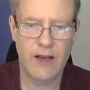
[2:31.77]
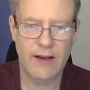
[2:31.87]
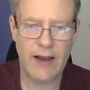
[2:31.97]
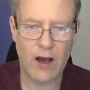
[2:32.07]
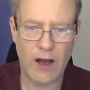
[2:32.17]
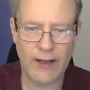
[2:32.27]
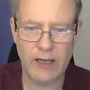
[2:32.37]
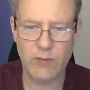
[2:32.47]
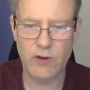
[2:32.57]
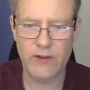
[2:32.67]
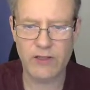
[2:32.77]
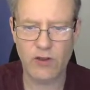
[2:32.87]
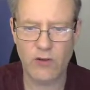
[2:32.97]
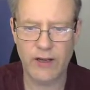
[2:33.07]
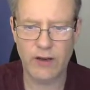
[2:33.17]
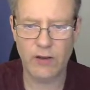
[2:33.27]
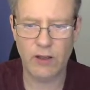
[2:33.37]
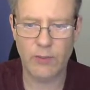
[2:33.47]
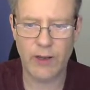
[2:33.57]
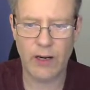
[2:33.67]
Now I'm going to move this over here a
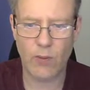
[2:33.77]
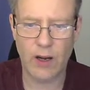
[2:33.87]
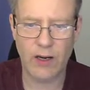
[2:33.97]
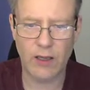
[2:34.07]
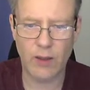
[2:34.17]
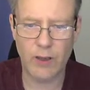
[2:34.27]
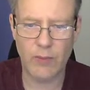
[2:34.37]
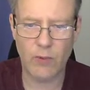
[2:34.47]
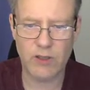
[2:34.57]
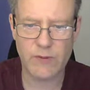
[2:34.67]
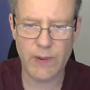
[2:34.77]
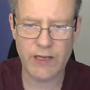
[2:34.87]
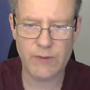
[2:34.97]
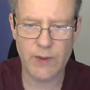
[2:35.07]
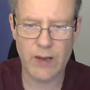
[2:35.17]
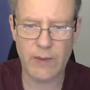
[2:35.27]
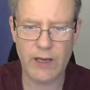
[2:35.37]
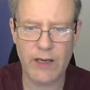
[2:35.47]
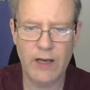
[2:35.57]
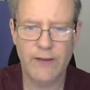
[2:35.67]
little bit. I want a little bit more space
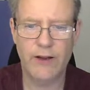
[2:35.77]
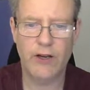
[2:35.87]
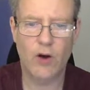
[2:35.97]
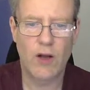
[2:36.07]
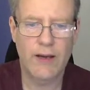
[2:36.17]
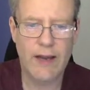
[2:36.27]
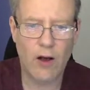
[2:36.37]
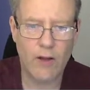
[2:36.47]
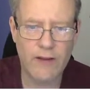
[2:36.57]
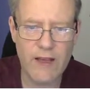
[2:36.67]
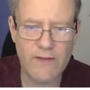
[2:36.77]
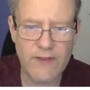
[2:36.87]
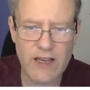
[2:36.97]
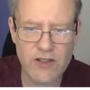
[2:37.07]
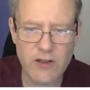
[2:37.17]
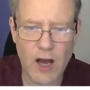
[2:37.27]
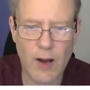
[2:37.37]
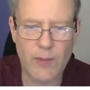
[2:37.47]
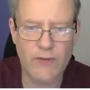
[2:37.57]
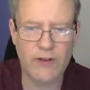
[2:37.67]
maybe. There you go. Now if these are
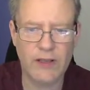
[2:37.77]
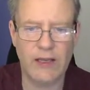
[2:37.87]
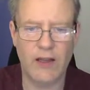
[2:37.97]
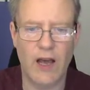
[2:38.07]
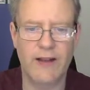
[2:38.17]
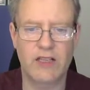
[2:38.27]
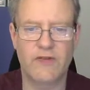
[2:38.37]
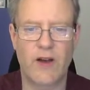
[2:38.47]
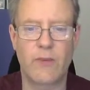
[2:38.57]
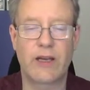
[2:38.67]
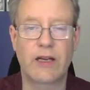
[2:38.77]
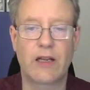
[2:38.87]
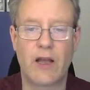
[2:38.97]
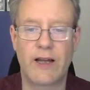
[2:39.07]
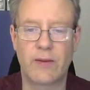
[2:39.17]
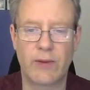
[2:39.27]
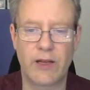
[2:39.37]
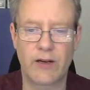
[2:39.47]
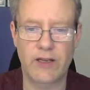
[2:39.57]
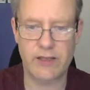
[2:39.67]
not perfectly aligned, that's fine. We can align them
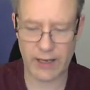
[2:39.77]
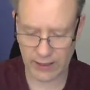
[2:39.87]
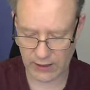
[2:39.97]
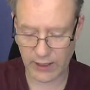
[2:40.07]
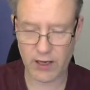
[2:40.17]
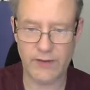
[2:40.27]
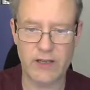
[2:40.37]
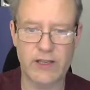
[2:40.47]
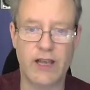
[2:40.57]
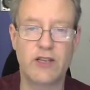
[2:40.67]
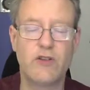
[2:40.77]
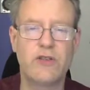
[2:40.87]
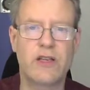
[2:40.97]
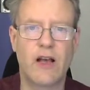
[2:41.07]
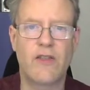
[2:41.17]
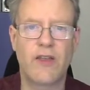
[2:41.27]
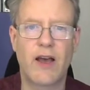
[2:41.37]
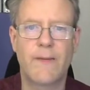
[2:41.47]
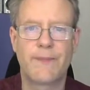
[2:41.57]
later because I can click on this and use the